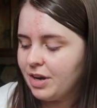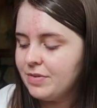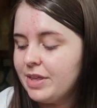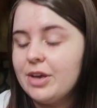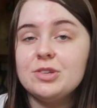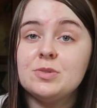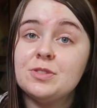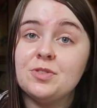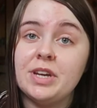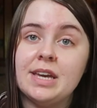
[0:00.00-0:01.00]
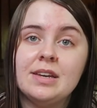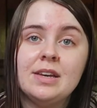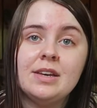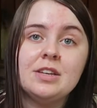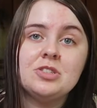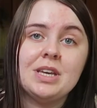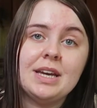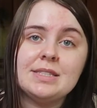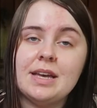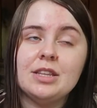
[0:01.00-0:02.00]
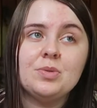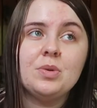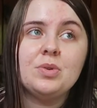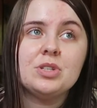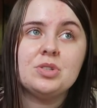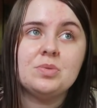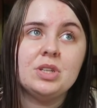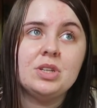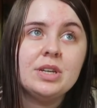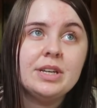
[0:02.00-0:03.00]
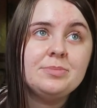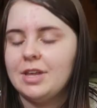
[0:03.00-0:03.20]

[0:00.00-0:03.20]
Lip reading: Everything else was free. So like I said, the rewards are really good.